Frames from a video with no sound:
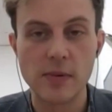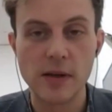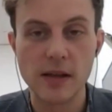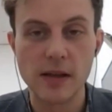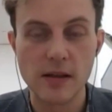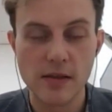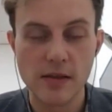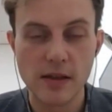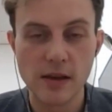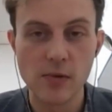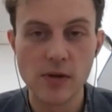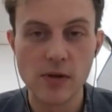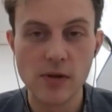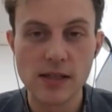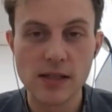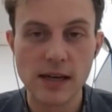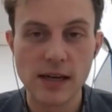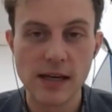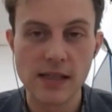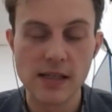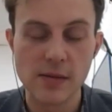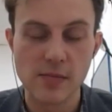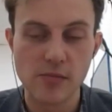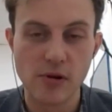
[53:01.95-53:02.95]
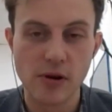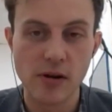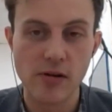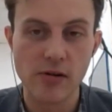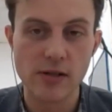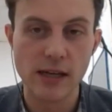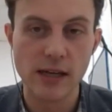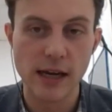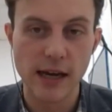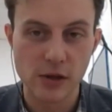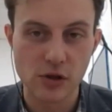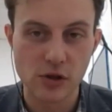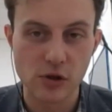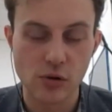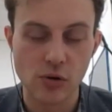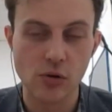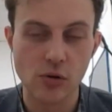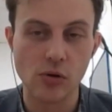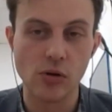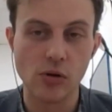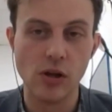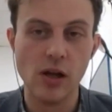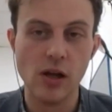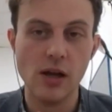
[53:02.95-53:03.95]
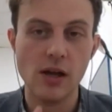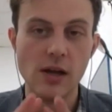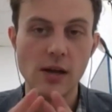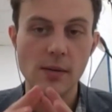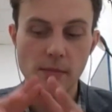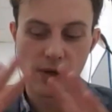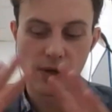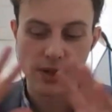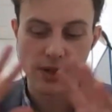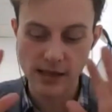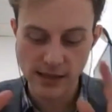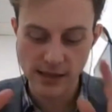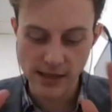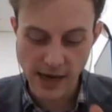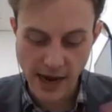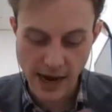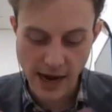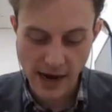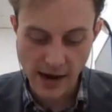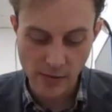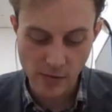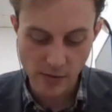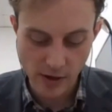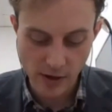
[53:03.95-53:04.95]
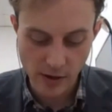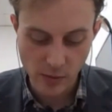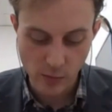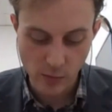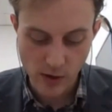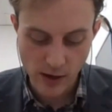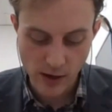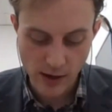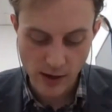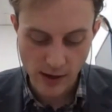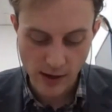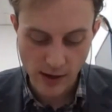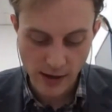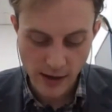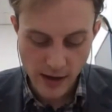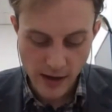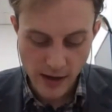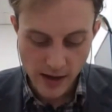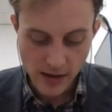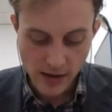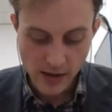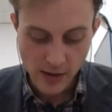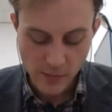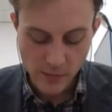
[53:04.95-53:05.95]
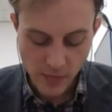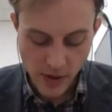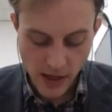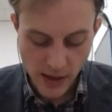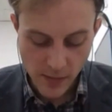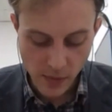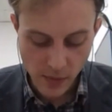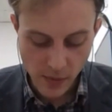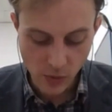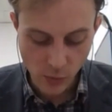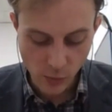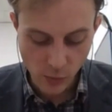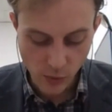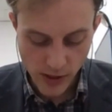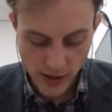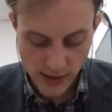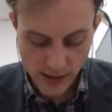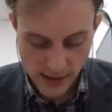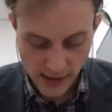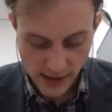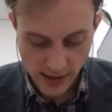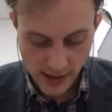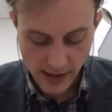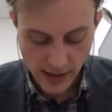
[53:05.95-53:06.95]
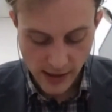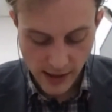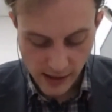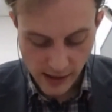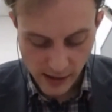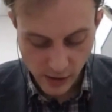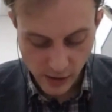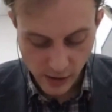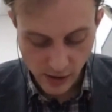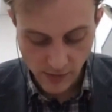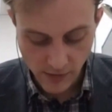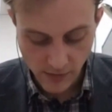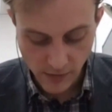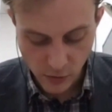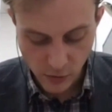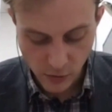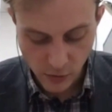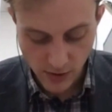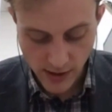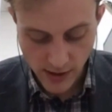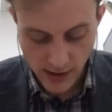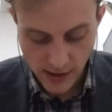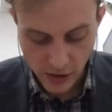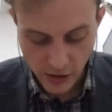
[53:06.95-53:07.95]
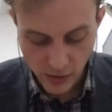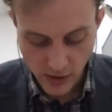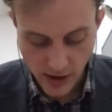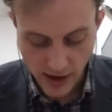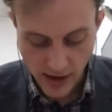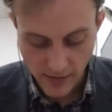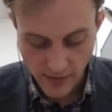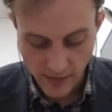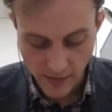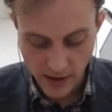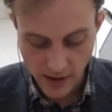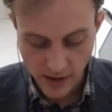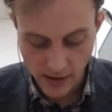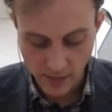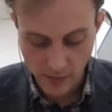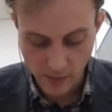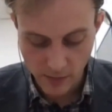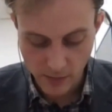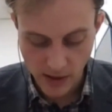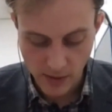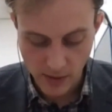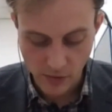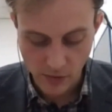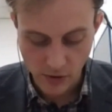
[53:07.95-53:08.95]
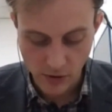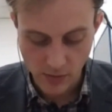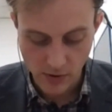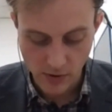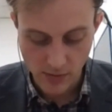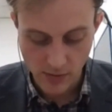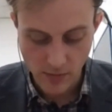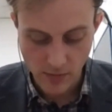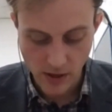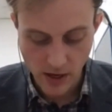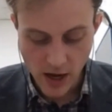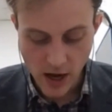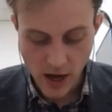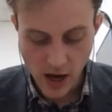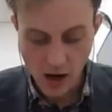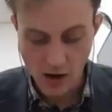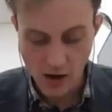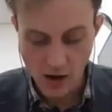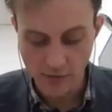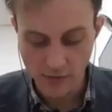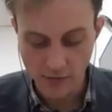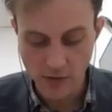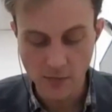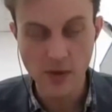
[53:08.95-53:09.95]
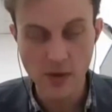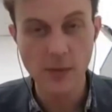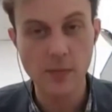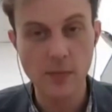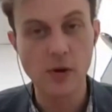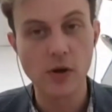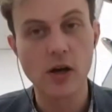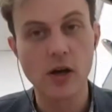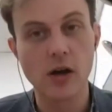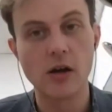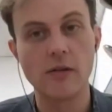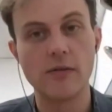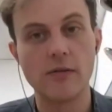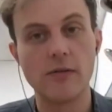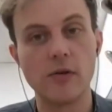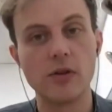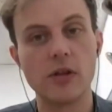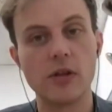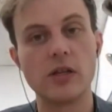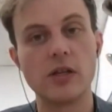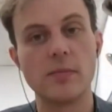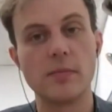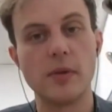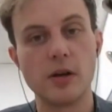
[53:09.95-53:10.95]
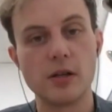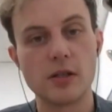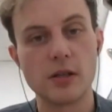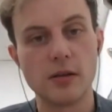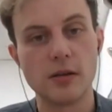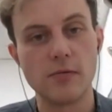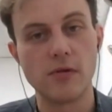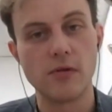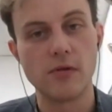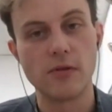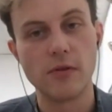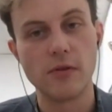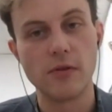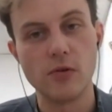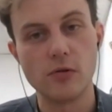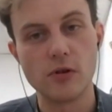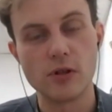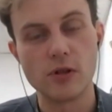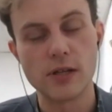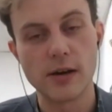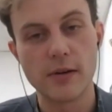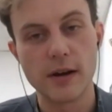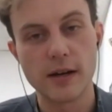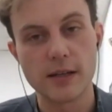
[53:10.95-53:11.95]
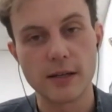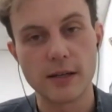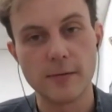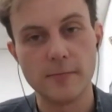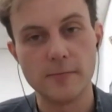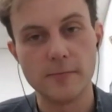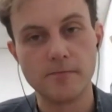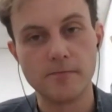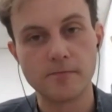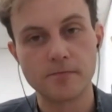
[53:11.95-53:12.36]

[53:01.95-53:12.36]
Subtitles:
to be the thing we decide as a priority at all, but there's an area where the people we see at Caledonia Funeral Aid who have a big problem are often people who can't afford the deposit for a funeral director.